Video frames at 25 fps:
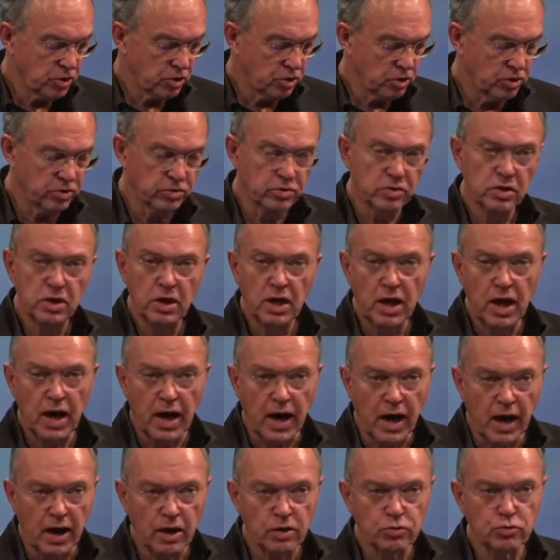on
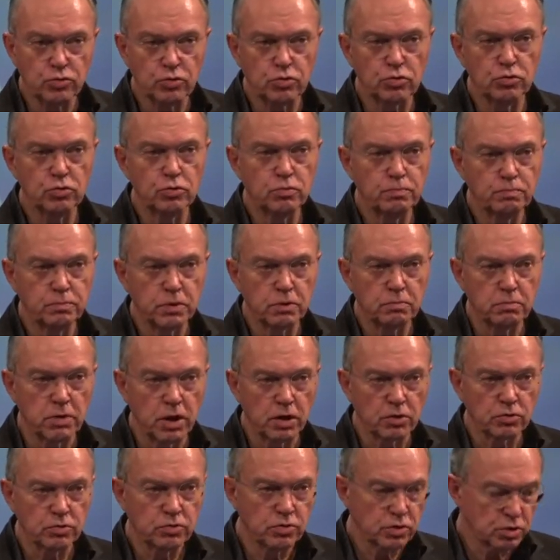how to
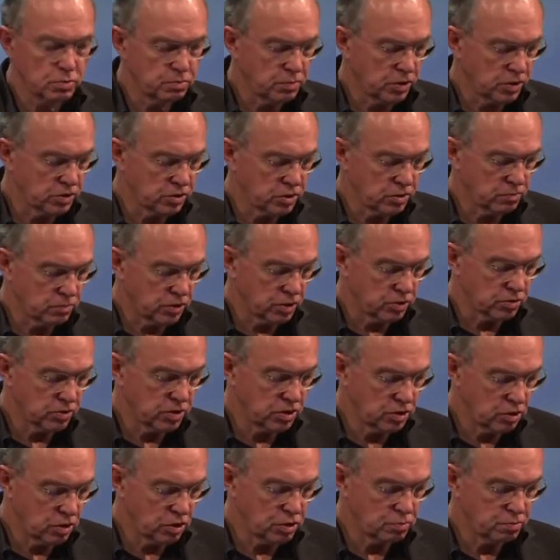promote responsible
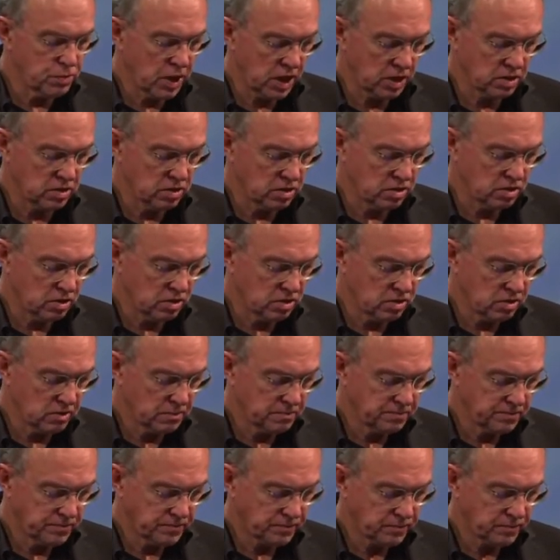research practices.